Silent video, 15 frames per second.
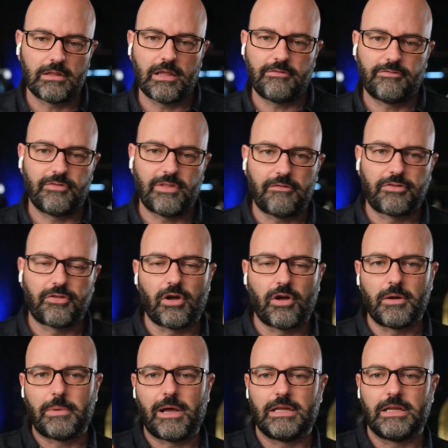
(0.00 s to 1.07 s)
They've thought
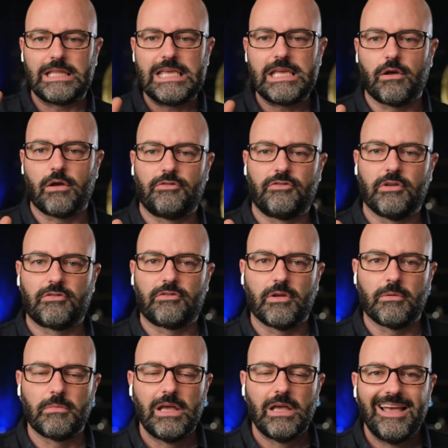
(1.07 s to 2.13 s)
about an
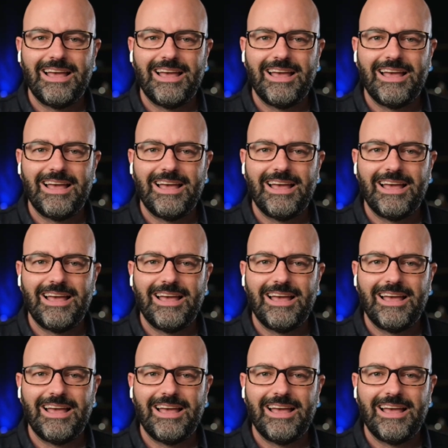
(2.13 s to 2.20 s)
ecosystem,